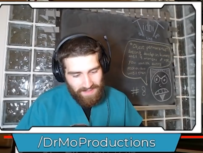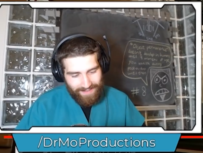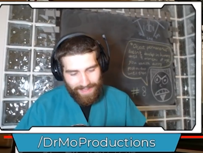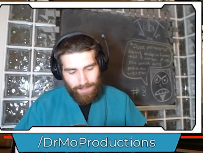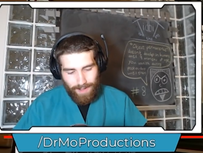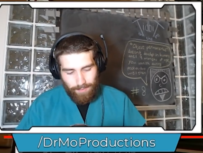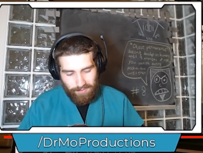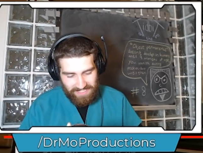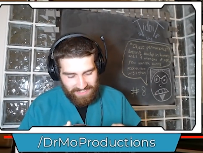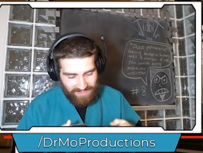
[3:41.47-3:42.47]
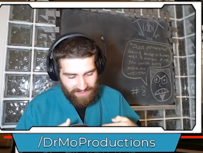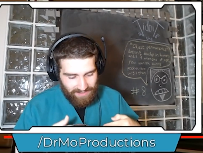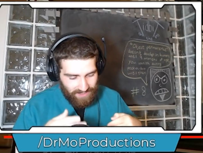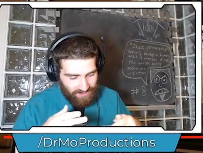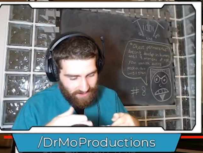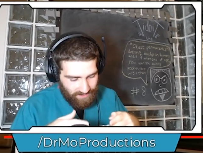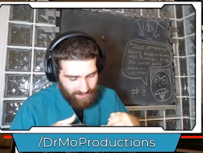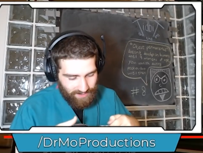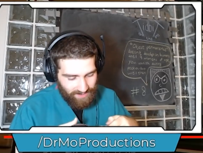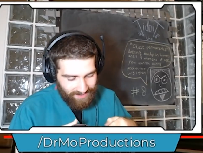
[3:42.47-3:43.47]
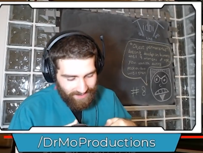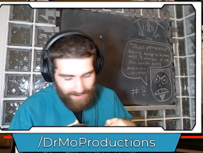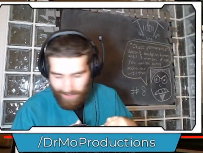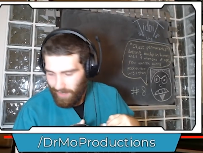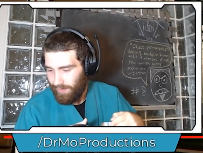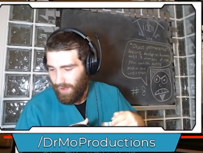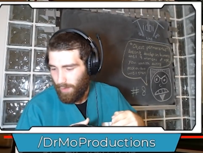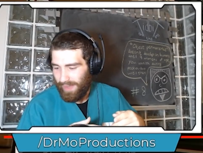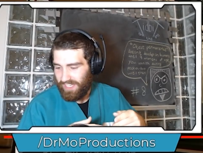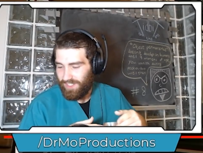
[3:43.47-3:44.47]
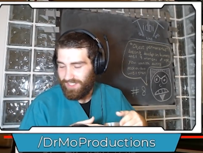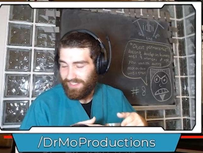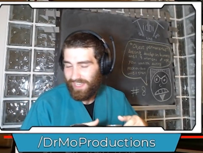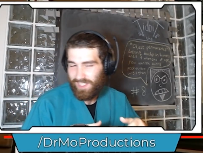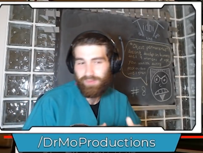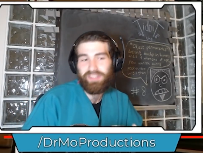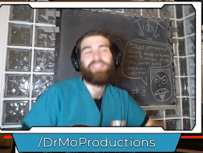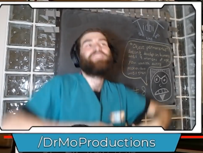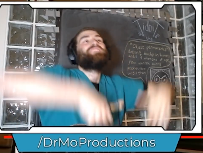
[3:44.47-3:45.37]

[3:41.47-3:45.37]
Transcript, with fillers: I'm operating in the lung. Oh no, patient's leg is bleeding.